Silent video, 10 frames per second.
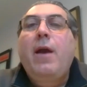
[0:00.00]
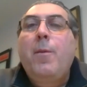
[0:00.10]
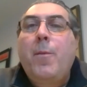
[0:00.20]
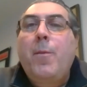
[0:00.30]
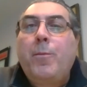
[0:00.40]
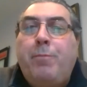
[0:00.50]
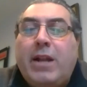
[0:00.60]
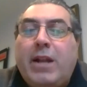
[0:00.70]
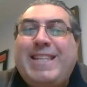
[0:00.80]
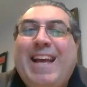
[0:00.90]
But
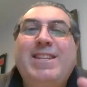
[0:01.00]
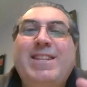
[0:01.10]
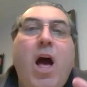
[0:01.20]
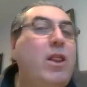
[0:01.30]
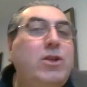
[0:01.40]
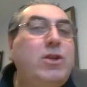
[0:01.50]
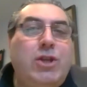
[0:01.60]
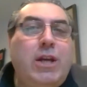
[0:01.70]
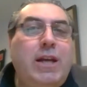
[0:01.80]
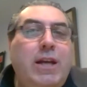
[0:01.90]

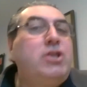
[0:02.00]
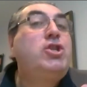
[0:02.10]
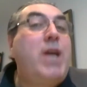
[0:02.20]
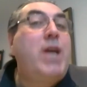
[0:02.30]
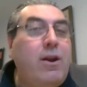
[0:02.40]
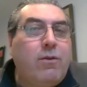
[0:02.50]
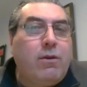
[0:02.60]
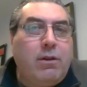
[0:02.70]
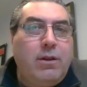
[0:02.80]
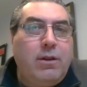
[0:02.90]
technology in
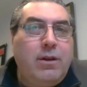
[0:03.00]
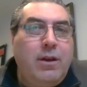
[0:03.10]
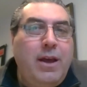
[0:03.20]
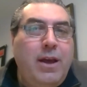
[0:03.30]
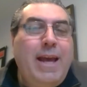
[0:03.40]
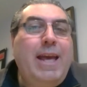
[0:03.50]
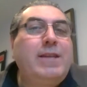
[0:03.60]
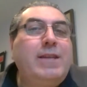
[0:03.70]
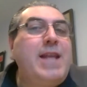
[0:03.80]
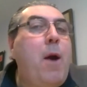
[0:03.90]
general is
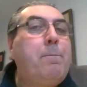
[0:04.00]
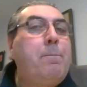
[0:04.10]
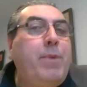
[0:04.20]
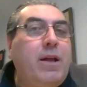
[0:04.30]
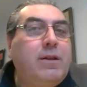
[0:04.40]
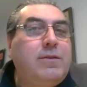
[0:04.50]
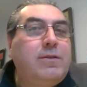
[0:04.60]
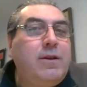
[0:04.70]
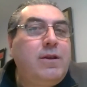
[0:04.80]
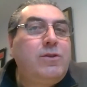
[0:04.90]
now built
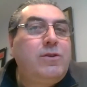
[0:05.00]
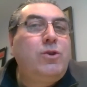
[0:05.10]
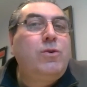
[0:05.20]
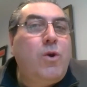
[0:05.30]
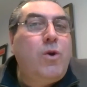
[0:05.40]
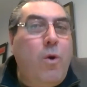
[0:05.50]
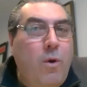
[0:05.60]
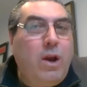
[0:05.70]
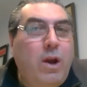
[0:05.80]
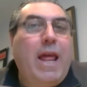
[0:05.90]
to
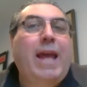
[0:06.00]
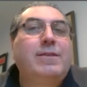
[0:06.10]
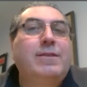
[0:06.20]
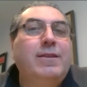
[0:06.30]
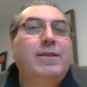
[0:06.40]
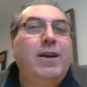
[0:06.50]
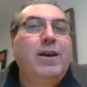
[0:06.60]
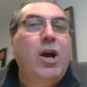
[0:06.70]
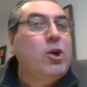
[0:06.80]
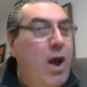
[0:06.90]
correlate
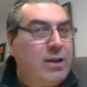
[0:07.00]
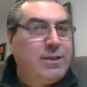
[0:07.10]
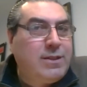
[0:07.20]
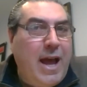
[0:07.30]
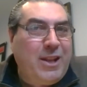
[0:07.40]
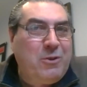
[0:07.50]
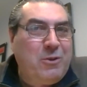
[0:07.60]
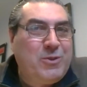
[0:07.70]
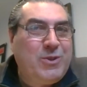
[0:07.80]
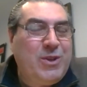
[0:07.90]
across
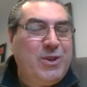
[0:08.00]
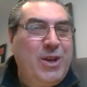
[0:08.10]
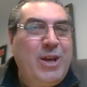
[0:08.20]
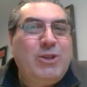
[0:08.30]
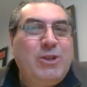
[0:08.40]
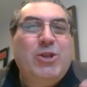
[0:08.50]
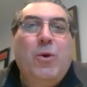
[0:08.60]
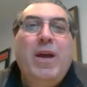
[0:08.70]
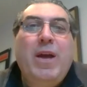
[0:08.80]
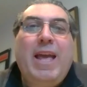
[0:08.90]
silos.
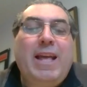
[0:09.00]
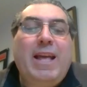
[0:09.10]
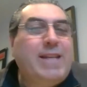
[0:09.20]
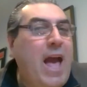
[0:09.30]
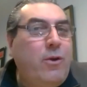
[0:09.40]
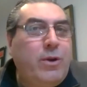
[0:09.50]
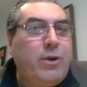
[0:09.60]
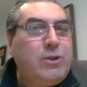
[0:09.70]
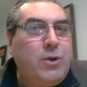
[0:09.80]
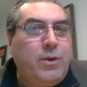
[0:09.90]
So it's
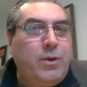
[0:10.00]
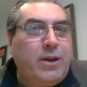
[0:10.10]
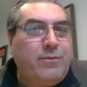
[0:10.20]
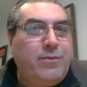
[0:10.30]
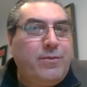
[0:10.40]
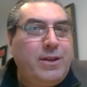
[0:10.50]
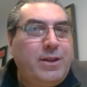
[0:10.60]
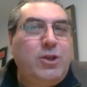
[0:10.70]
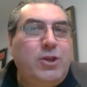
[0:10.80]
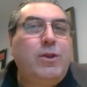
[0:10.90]
counterintuitive
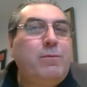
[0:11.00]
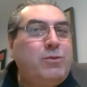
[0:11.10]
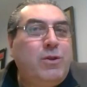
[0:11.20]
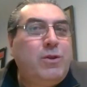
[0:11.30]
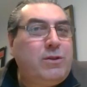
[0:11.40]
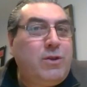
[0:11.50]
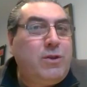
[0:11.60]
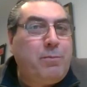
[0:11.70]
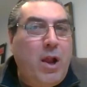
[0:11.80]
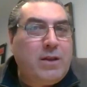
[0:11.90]
to the
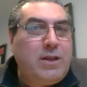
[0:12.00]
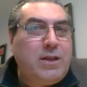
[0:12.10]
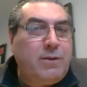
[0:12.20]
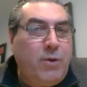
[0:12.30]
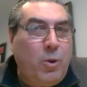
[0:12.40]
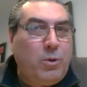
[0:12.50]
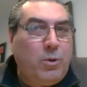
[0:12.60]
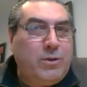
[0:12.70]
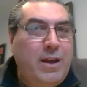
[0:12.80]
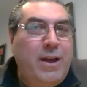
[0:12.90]
policies of
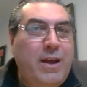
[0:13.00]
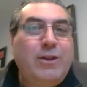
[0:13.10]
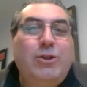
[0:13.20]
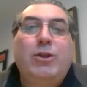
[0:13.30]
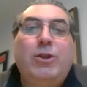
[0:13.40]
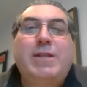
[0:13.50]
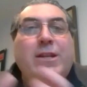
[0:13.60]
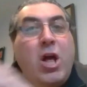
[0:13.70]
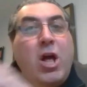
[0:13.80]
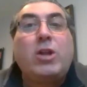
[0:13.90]
old, to the
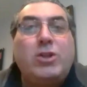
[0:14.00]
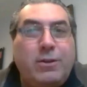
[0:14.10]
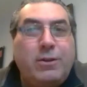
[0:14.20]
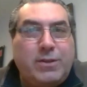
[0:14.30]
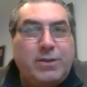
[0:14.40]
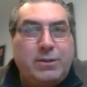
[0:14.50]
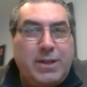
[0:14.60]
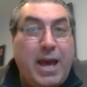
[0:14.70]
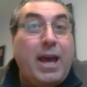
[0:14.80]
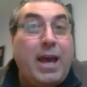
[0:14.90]
technology of
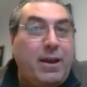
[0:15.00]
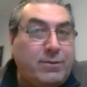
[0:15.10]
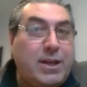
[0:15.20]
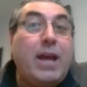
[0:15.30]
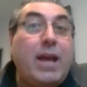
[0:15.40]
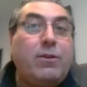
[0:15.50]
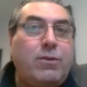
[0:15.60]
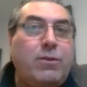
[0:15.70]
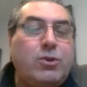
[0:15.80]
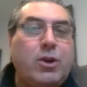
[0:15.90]
today and the
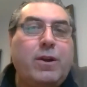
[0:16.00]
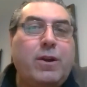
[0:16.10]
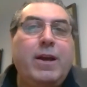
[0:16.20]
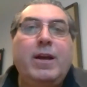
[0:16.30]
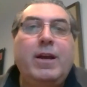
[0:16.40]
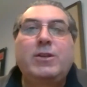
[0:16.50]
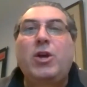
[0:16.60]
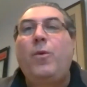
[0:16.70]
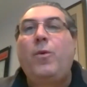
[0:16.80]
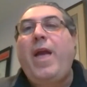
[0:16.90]
future. So
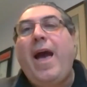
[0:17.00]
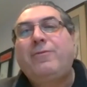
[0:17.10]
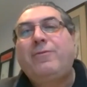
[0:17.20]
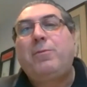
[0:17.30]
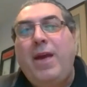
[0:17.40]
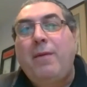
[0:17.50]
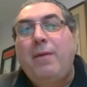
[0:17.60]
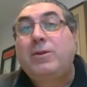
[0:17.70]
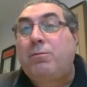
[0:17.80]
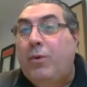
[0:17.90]
we have to be able
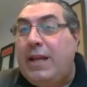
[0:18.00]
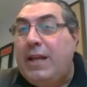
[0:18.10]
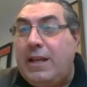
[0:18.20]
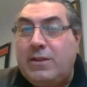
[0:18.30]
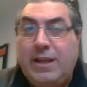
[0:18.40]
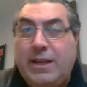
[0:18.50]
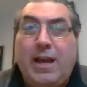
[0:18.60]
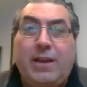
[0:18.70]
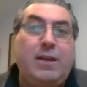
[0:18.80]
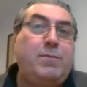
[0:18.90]
to bring these
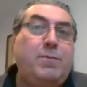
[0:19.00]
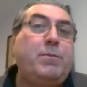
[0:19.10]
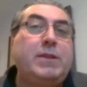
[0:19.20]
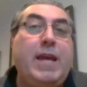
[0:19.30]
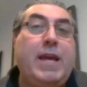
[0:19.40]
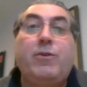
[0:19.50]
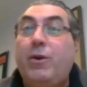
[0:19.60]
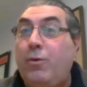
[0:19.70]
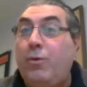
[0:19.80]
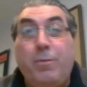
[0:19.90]
people together in a
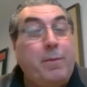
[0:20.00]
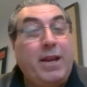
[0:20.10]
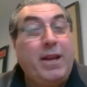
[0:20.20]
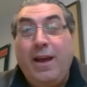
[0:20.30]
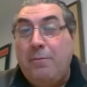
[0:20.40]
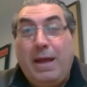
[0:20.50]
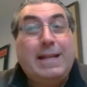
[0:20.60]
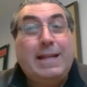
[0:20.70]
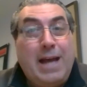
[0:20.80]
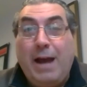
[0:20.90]
room. I mean, many
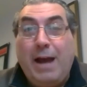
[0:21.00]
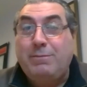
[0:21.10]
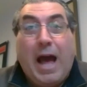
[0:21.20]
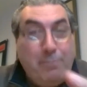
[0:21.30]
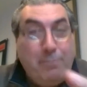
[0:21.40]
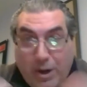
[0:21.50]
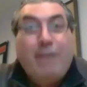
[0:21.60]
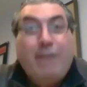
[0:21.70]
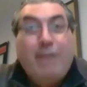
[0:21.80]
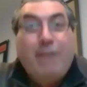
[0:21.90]
times I bring
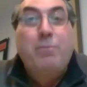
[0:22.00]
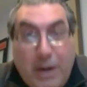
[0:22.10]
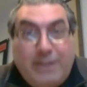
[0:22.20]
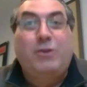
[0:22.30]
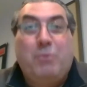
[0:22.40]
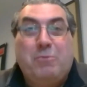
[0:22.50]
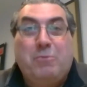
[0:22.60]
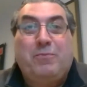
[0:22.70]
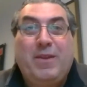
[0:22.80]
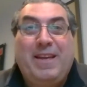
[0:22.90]
everybody to the room,
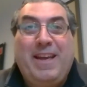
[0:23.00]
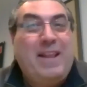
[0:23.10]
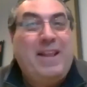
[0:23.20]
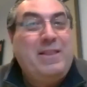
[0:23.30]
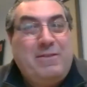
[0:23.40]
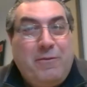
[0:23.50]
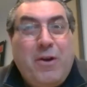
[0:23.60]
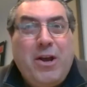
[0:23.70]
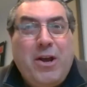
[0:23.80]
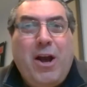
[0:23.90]
and they're very
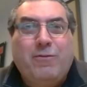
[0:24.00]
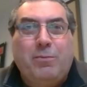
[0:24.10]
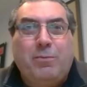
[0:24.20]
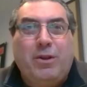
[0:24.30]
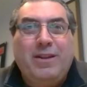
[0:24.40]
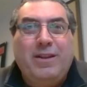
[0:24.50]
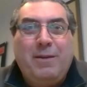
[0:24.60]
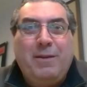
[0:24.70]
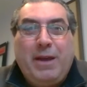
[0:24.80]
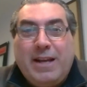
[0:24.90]
uncomfortable
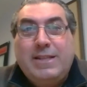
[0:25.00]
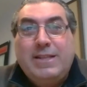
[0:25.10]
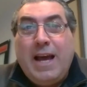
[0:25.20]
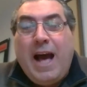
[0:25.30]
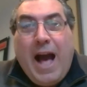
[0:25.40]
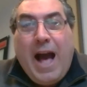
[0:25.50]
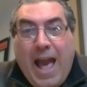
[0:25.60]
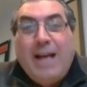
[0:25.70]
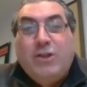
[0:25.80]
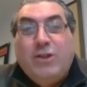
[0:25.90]
because I
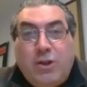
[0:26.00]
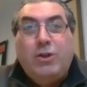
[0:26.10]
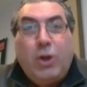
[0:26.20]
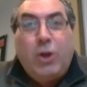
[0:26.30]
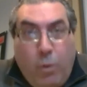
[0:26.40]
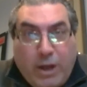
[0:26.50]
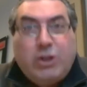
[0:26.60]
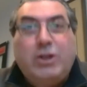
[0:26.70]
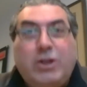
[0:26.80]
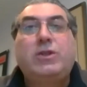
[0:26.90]
ask the
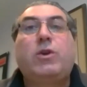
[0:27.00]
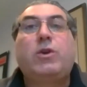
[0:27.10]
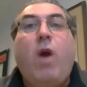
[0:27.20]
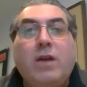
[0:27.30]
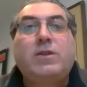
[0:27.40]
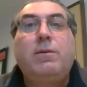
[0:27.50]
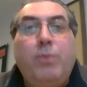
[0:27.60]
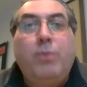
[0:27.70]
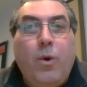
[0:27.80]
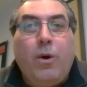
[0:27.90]
questions across the
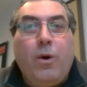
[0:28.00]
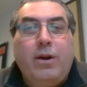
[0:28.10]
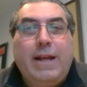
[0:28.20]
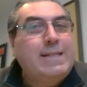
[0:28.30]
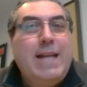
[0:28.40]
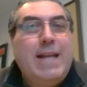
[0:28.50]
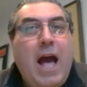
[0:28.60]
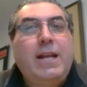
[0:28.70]
board. It's not,